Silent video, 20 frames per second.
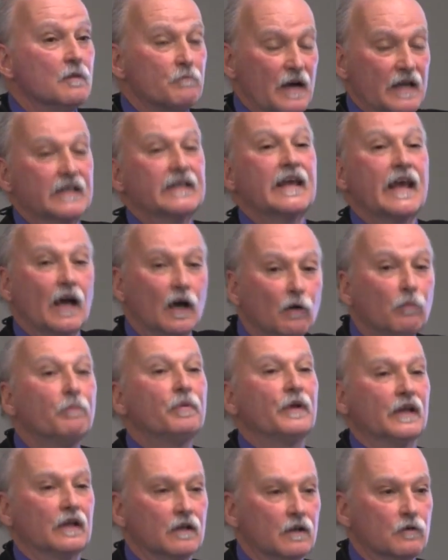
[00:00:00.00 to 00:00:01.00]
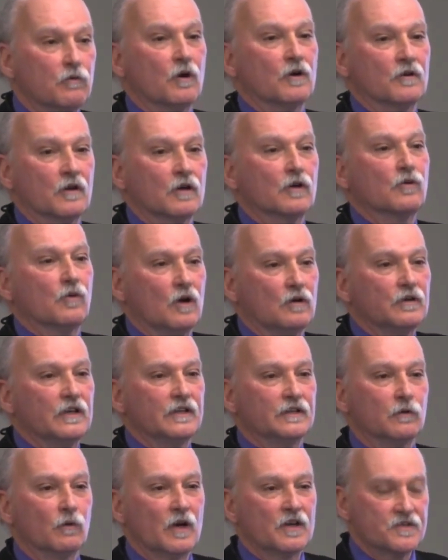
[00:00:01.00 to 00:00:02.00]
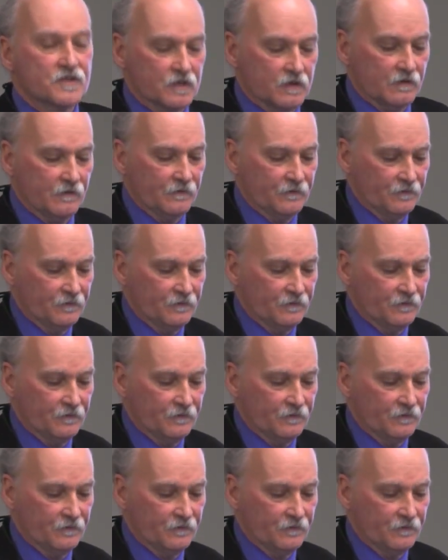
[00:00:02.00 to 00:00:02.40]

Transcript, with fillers: by kelping, quote unquote, in the winter.